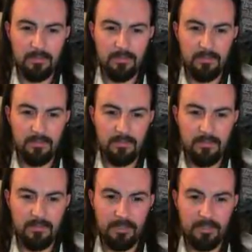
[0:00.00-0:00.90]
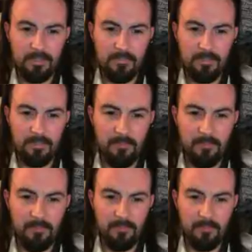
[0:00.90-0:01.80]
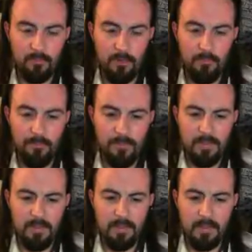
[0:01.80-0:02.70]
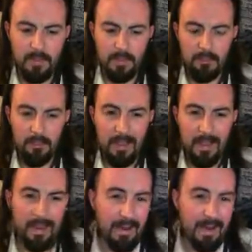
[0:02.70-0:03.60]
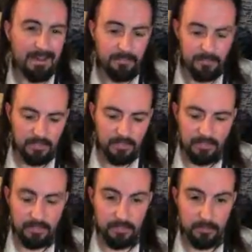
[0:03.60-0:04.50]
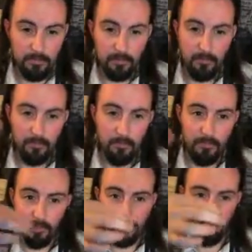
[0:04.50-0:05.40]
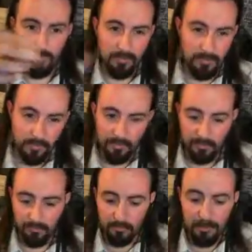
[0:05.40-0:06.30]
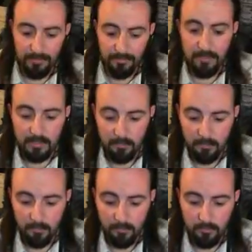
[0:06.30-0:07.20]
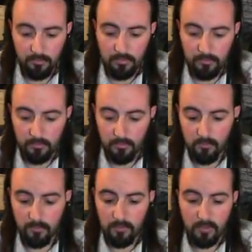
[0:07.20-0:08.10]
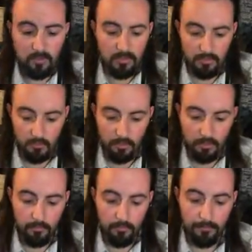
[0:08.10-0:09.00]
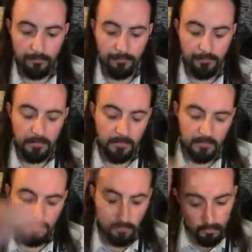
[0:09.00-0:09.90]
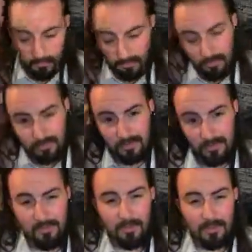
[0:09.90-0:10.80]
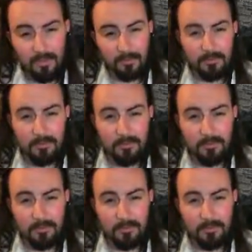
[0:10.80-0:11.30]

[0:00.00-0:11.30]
they're on Shattered Dominion bases as well. And I just find that easier for moving along the turn counter if that's what I'm going to use them for. Score counter. If I use those as the turn counters,